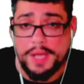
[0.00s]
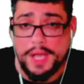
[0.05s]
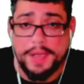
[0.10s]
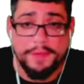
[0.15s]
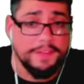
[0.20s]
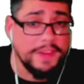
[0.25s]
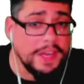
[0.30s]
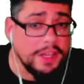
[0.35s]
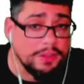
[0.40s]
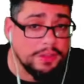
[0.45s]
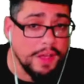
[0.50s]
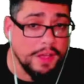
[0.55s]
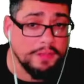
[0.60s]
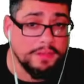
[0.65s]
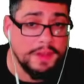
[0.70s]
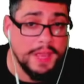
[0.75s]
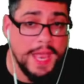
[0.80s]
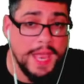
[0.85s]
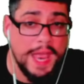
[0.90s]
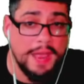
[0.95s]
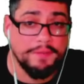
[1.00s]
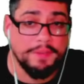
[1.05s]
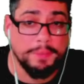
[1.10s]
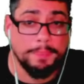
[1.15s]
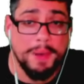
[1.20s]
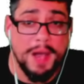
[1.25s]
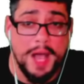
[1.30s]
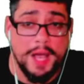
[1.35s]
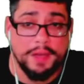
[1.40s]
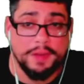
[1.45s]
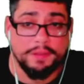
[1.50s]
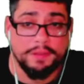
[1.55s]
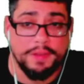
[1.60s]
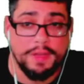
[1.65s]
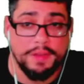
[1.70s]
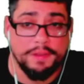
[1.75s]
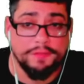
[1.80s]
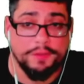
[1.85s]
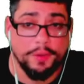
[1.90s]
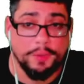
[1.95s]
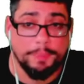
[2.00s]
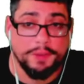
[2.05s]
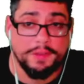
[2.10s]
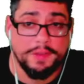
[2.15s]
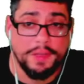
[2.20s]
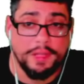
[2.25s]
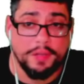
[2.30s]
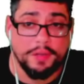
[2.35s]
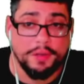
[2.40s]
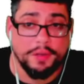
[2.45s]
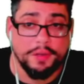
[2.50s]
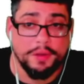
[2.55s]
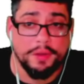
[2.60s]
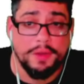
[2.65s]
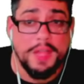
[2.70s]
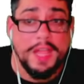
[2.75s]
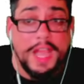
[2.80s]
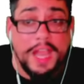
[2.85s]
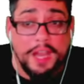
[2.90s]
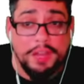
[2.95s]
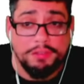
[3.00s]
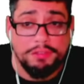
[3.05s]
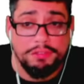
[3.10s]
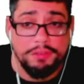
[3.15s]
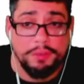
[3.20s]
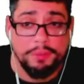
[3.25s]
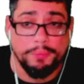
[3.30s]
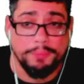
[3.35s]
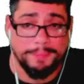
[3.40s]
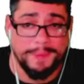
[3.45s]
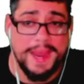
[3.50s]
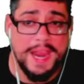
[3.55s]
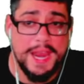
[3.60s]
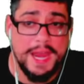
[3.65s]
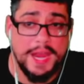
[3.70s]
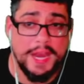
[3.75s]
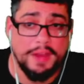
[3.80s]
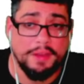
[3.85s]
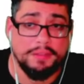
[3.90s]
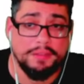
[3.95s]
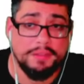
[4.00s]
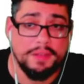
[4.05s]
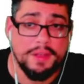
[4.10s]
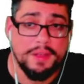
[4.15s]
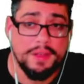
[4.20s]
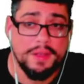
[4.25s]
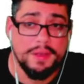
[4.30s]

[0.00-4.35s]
If he doesn't have a policy for a particular issue raised,